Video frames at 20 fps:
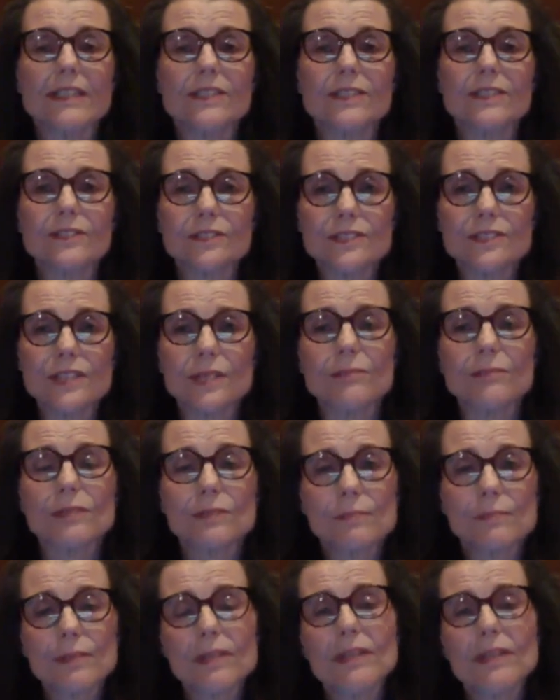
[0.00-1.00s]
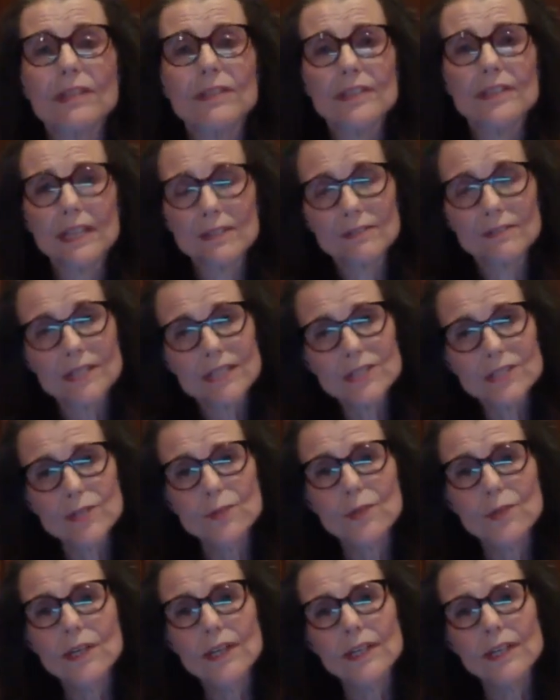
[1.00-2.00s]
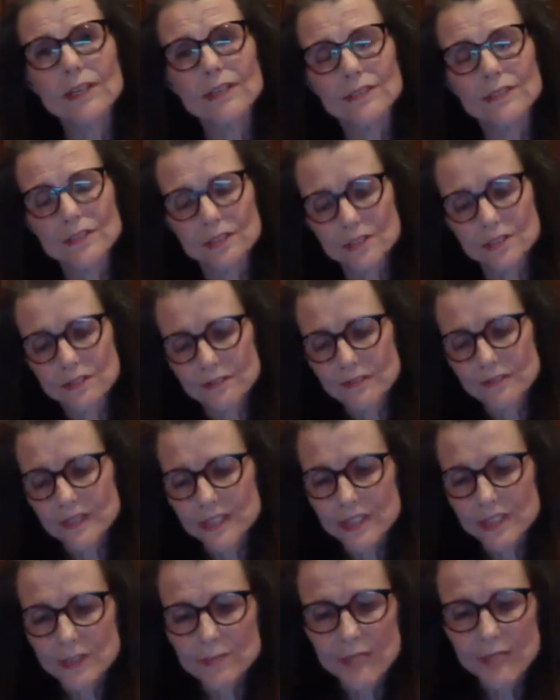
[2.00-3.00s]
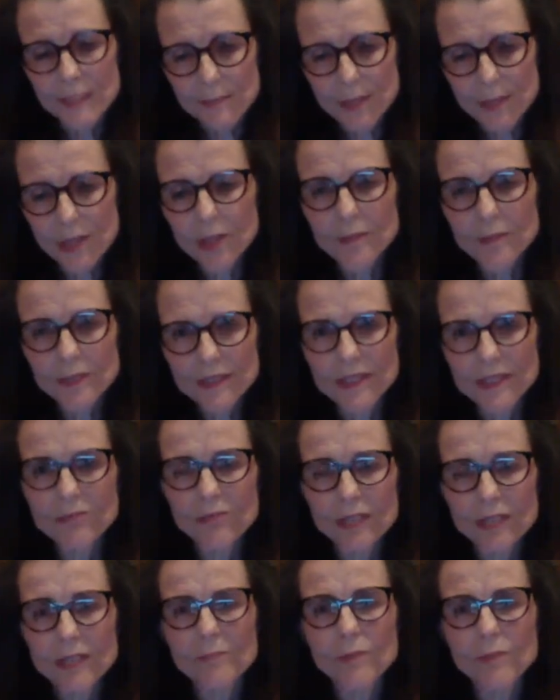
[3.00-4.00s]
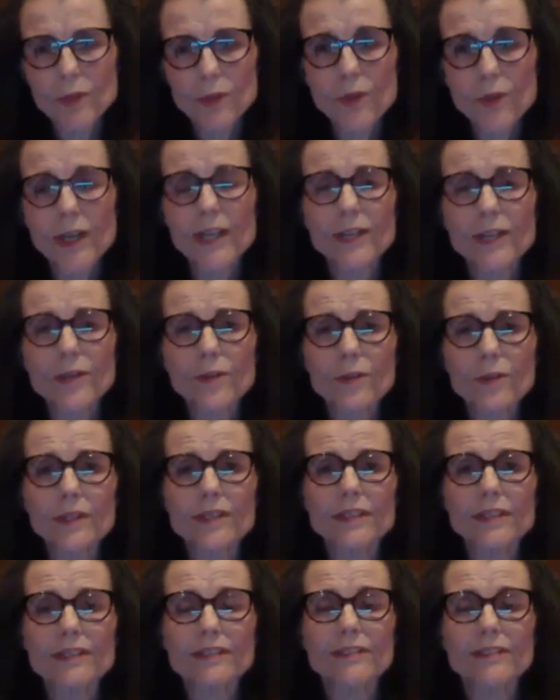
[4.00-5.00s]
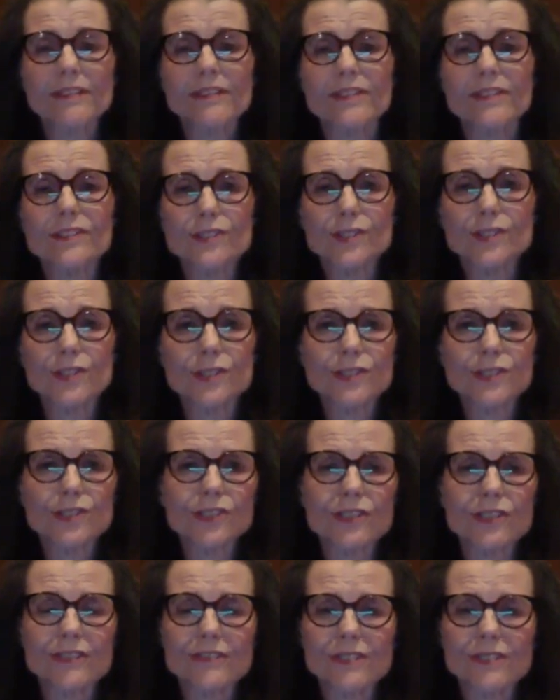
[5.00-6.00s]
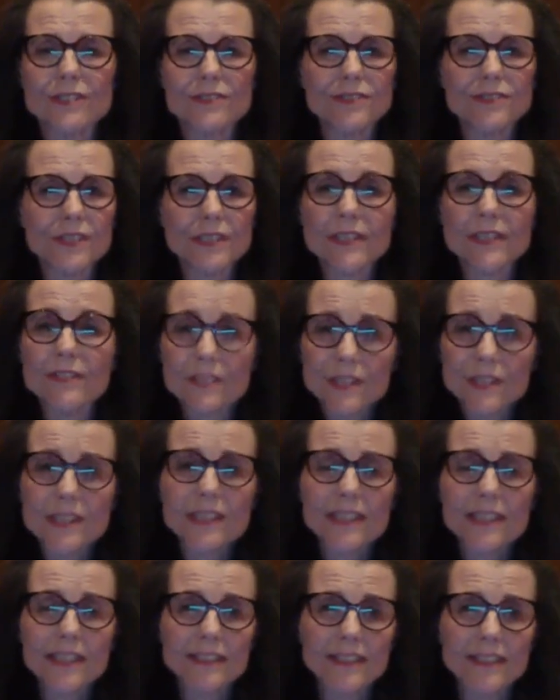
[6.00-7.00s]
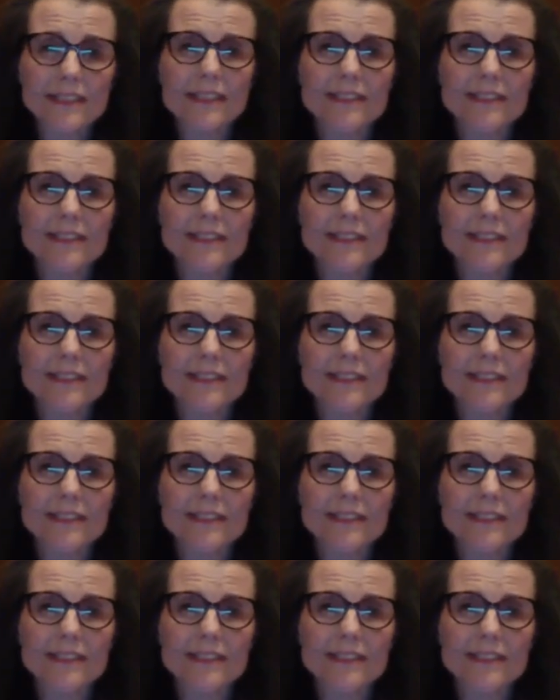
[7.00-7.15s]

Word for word: to stumble upon that razor wire to finish my poem and then rhyme choir with in the church. It's very, very lucky.